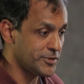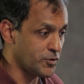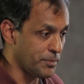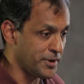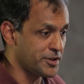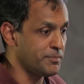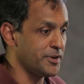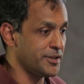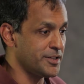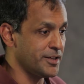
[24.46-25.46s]

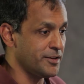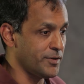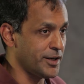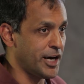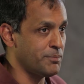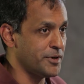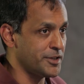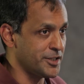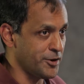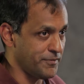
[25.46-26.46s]
repeatability, the
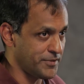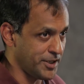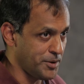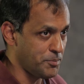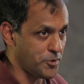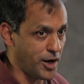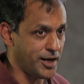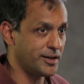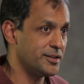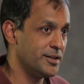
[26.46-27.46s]
reliability of the
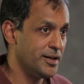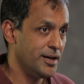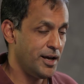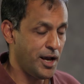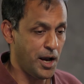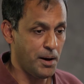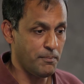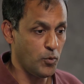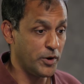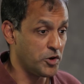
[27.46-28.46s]
product?
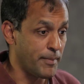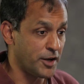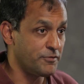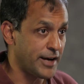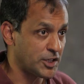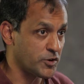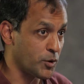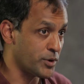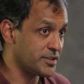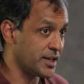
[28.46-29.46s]
When you're
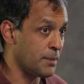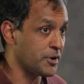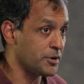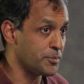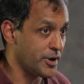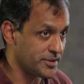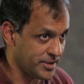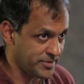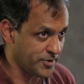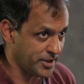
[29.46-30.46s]
manufacturing, what's the chemical
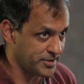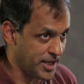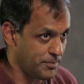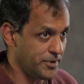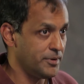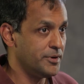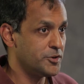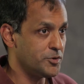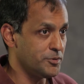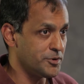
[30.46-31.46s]
process, for example,
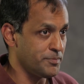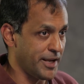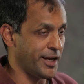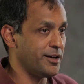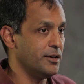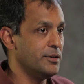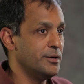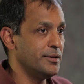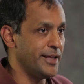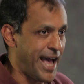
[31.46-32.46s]
to make
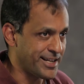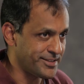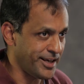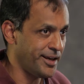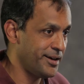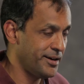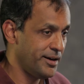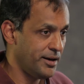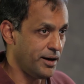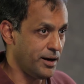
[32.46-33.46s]
the assay?
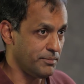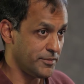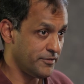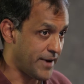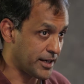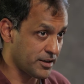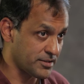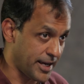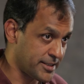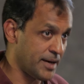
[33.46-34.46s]

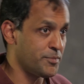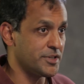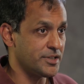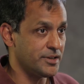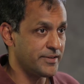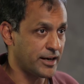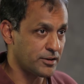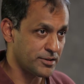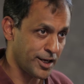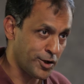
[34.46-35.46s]
Factors like temperature,
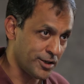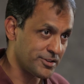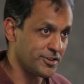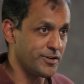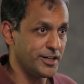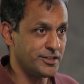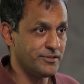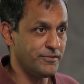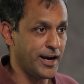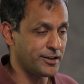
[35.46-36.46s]
factors like
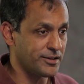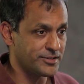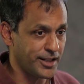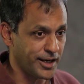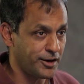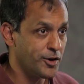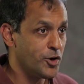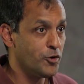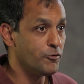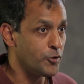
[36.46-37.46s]
concentration, factors like
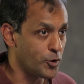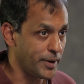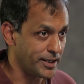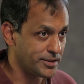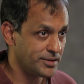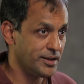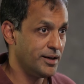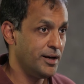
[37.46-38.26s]
flow rates,